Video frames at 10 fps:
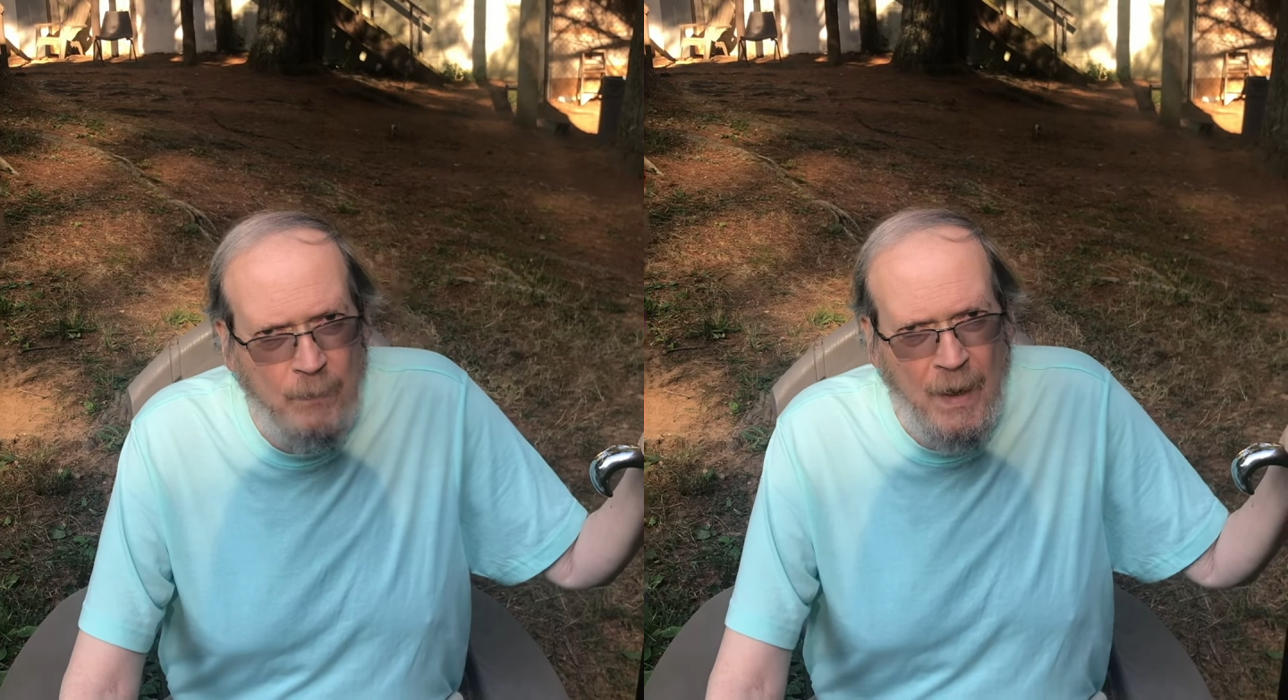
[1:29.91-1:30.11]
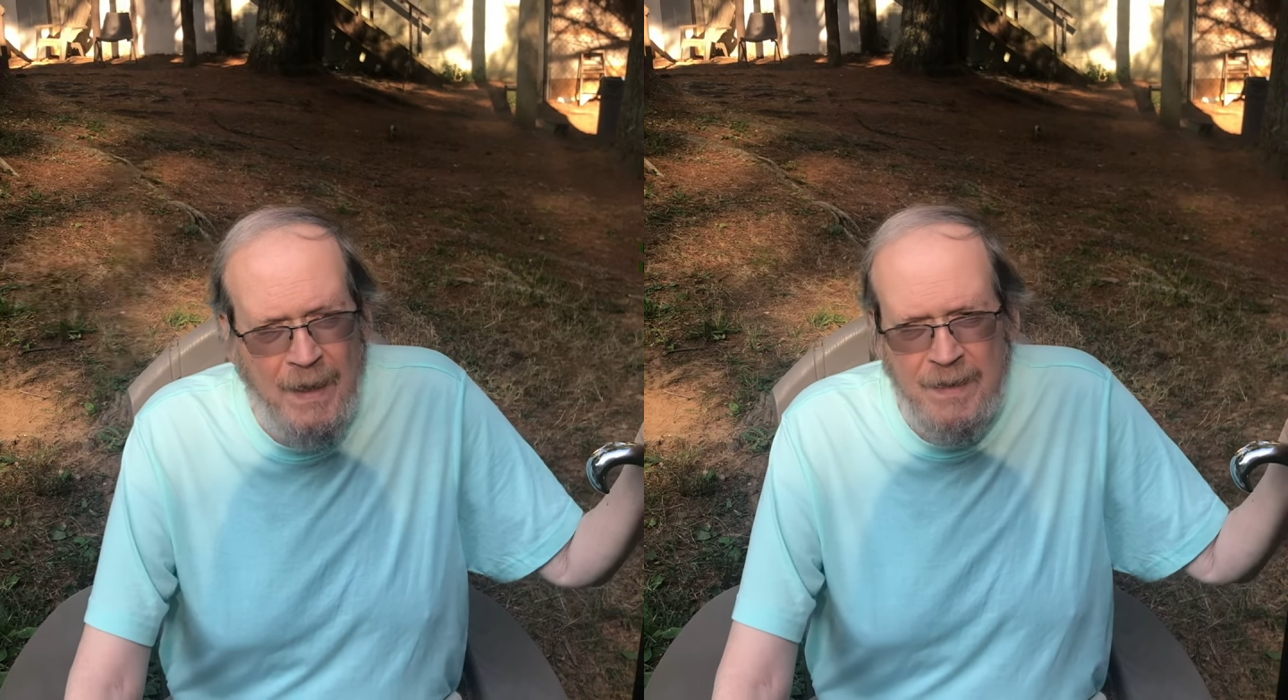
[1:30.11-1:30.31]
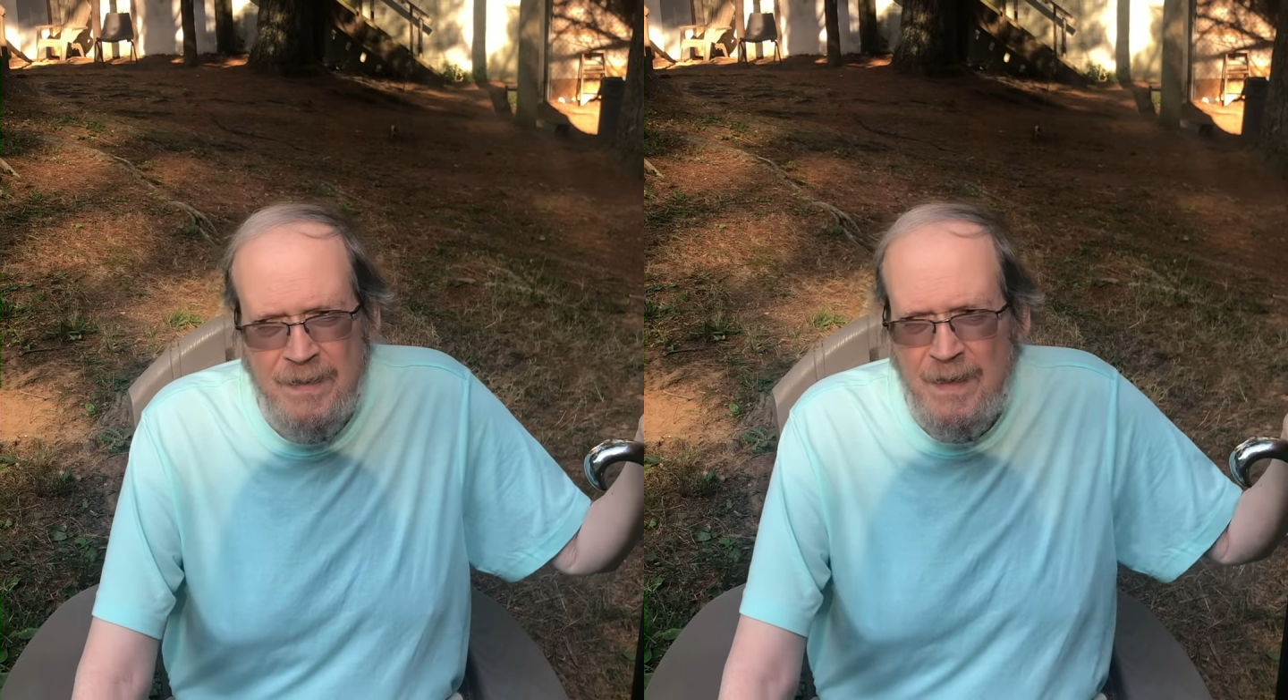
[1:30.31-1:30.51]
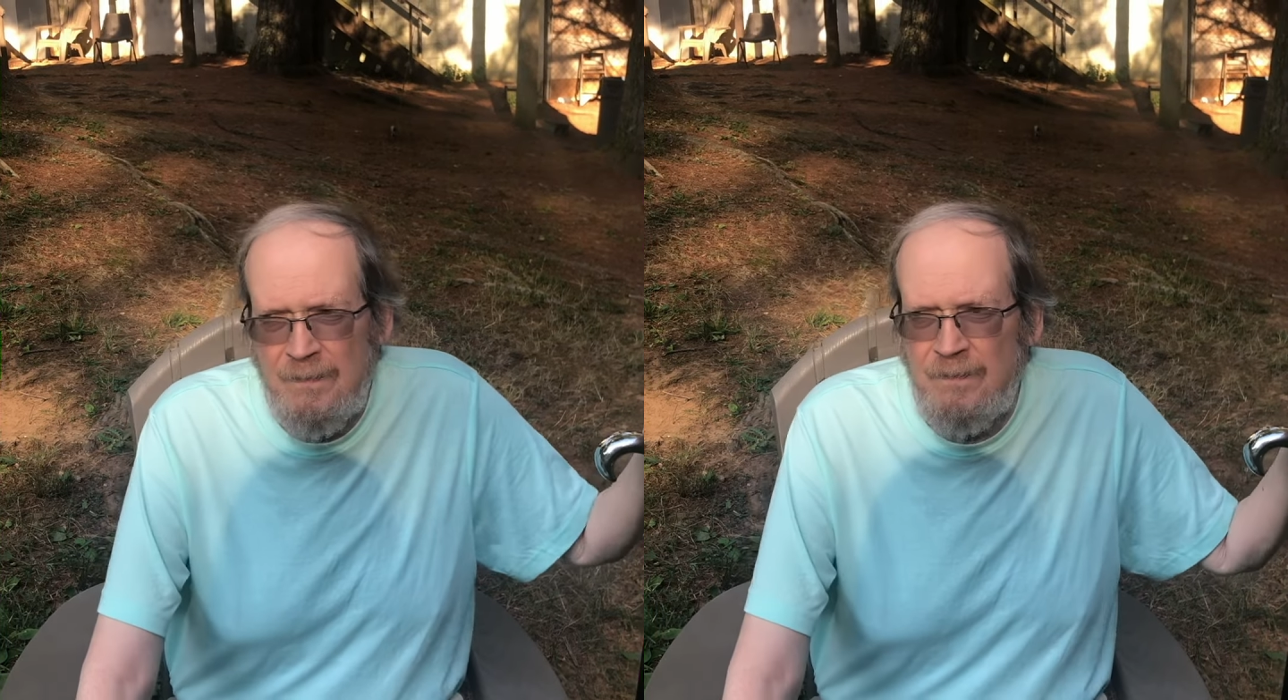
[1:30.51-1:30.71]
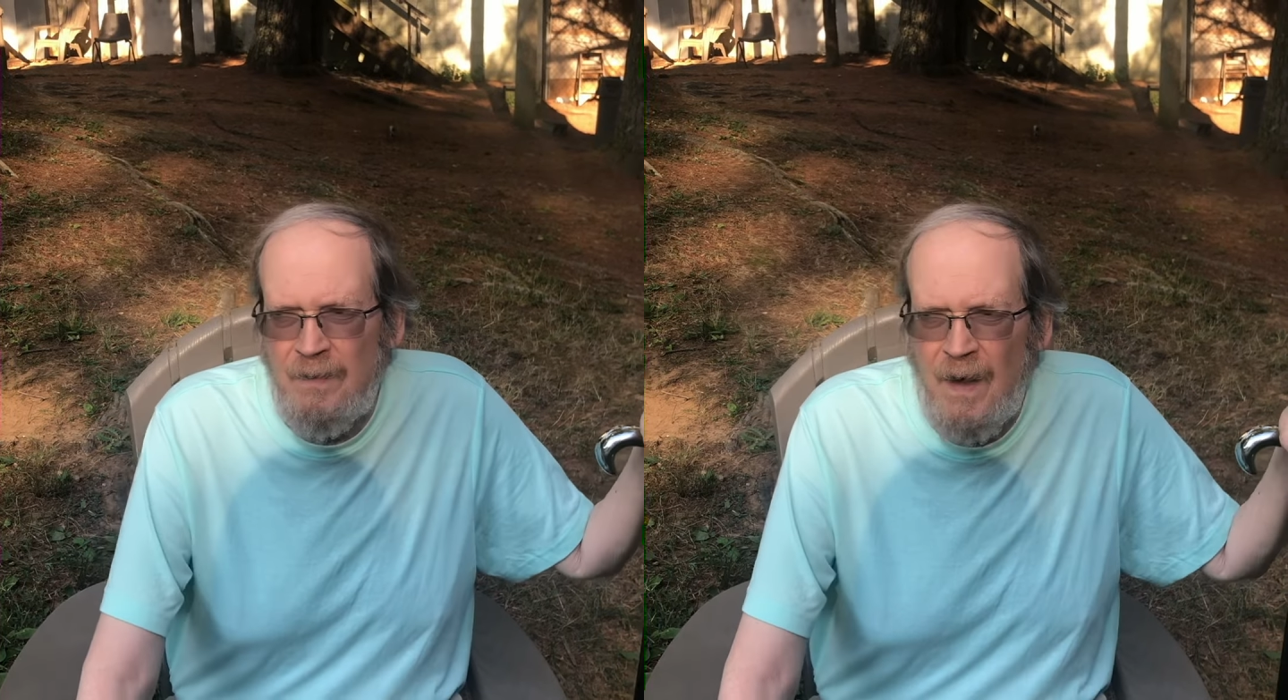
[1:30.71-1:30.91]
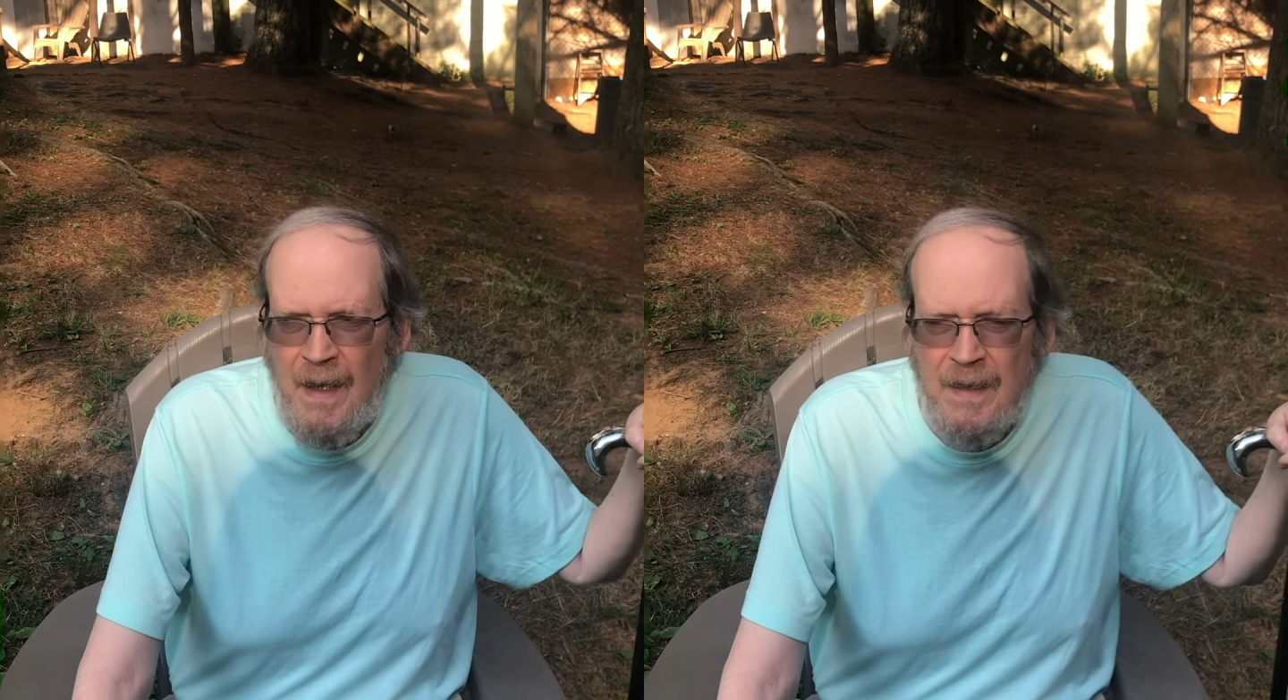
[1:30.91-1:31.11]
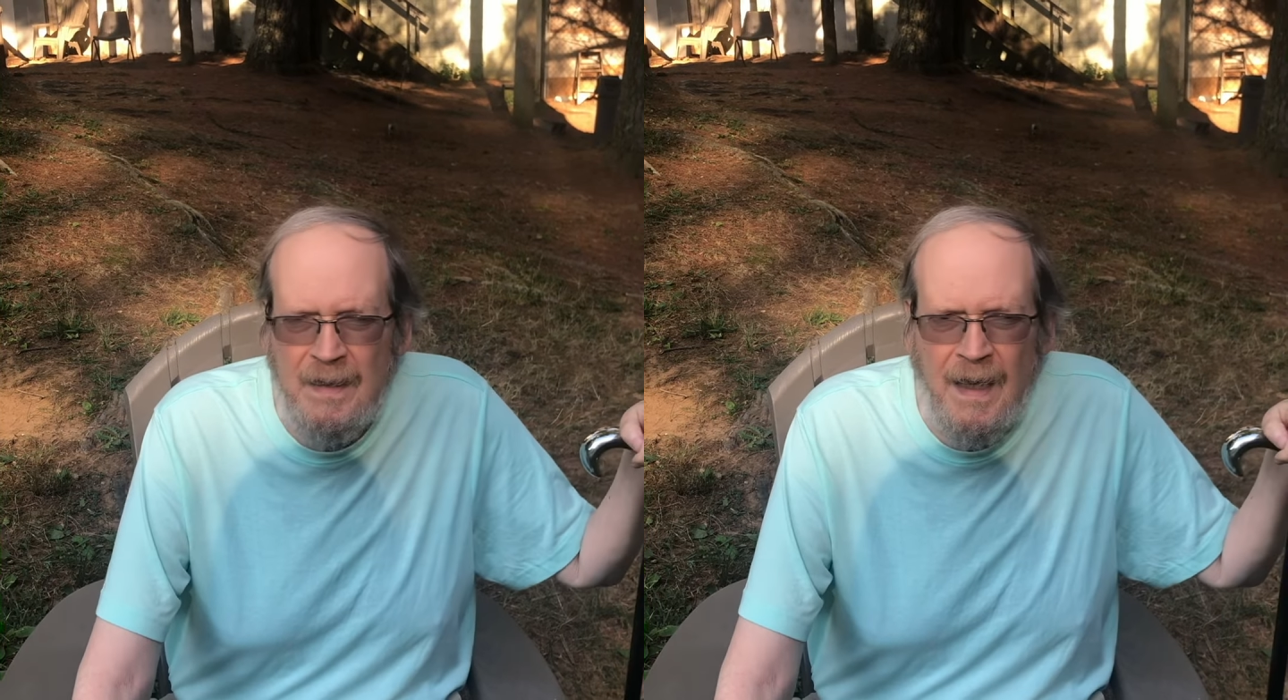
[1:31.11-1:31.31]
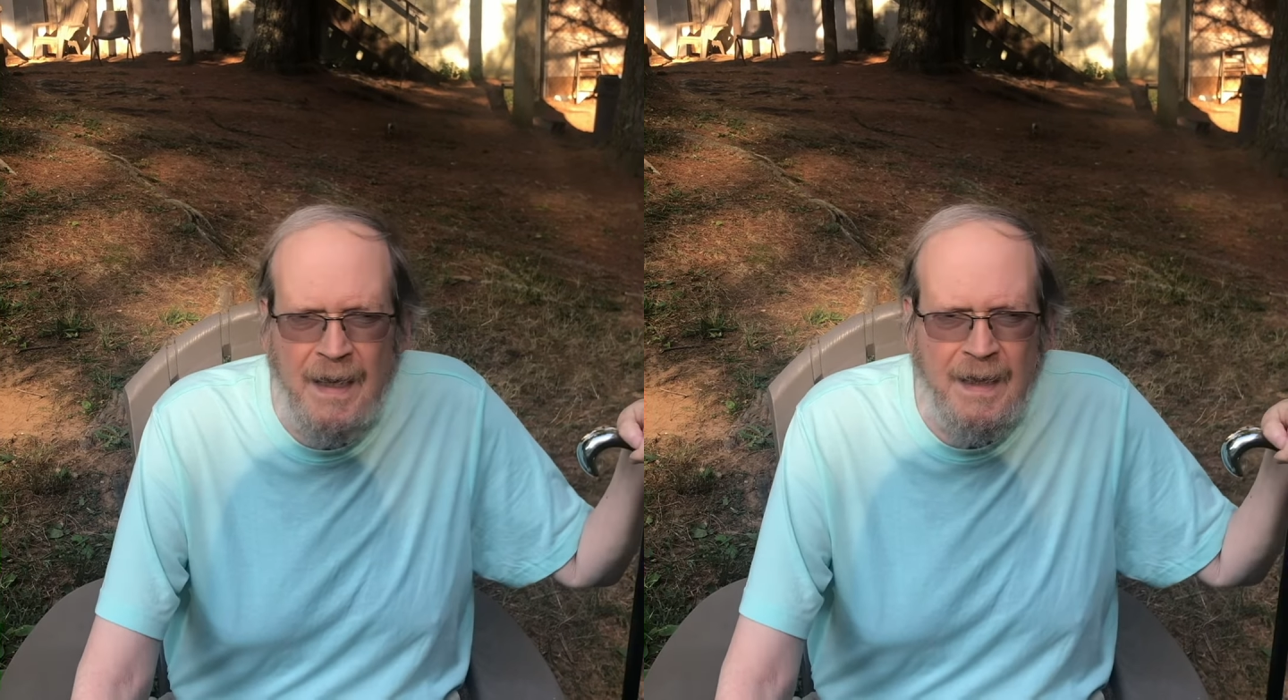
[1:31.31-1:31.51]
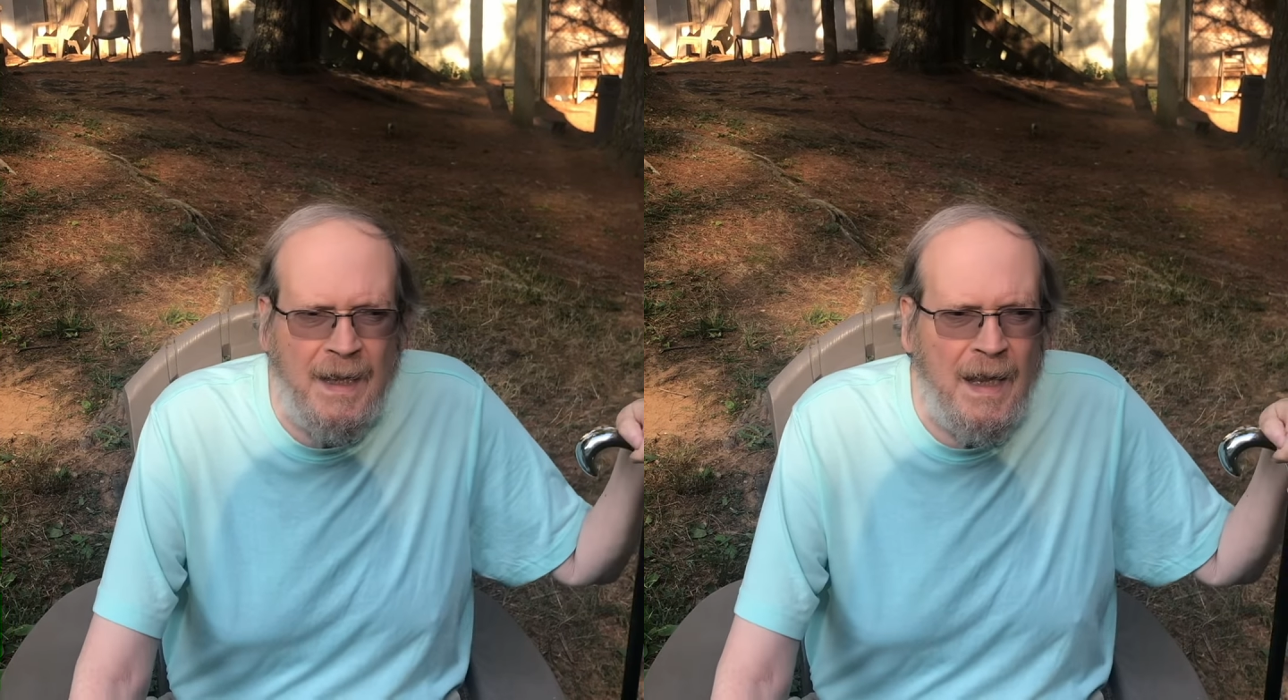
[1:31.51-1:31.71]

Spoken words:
ways that violate